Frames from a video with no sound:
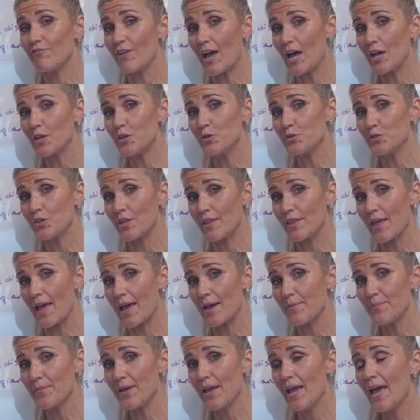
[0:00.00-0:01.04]
value to
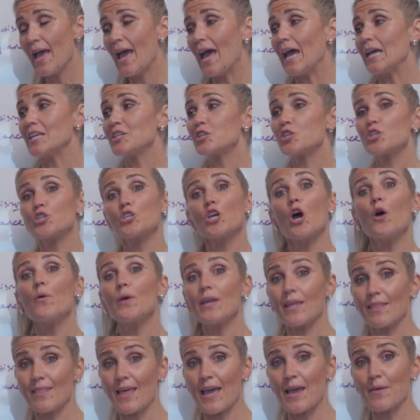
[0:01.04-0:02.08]
them and
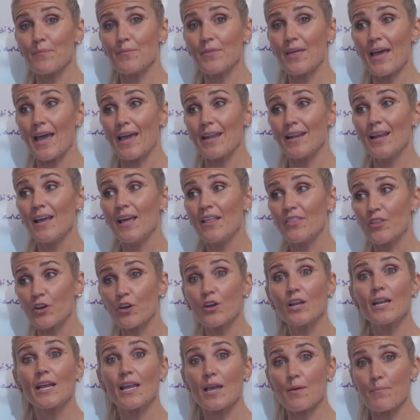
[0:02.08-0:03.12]
showing them that they're
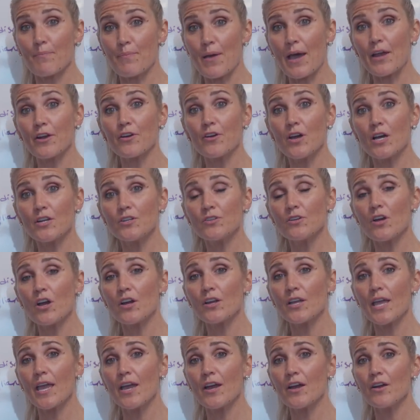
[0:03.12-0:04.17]
going to get better under our
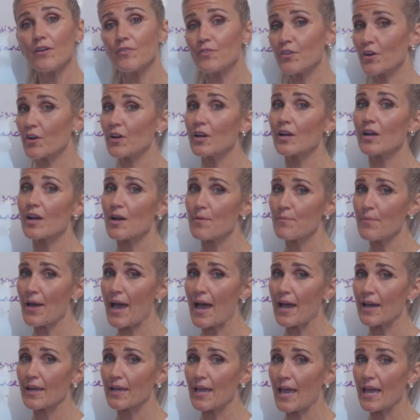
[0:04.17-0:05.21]
care, they're going to come
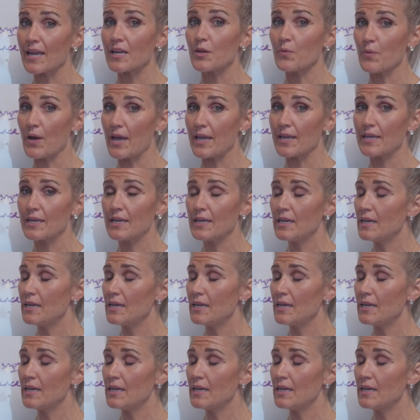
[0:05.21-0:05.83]
back anyway.